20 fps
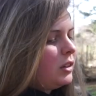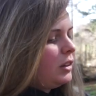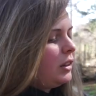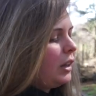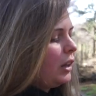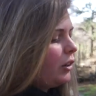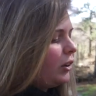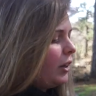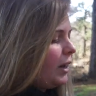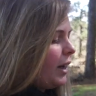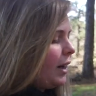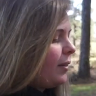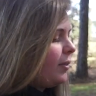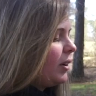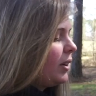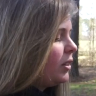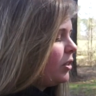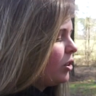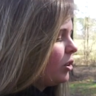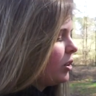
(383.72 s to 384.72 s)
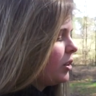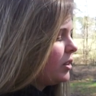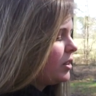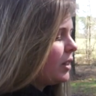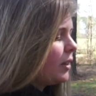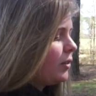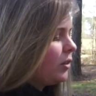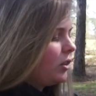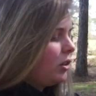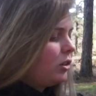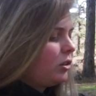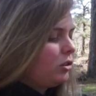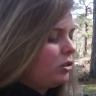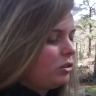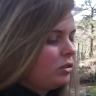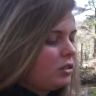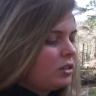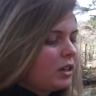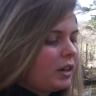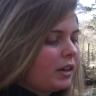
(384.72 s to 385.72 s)
They only have a
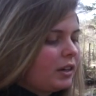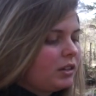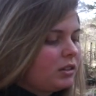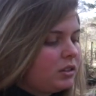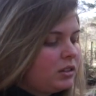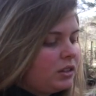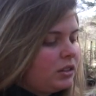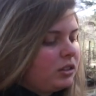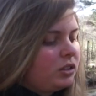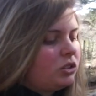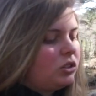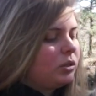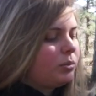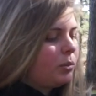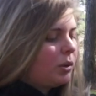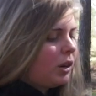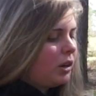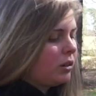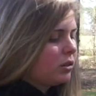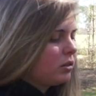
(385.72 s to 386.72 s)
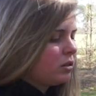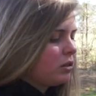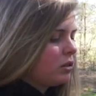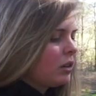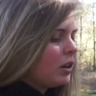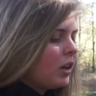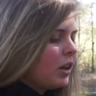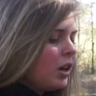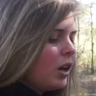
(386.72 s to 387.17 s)
3700 size in the jig box.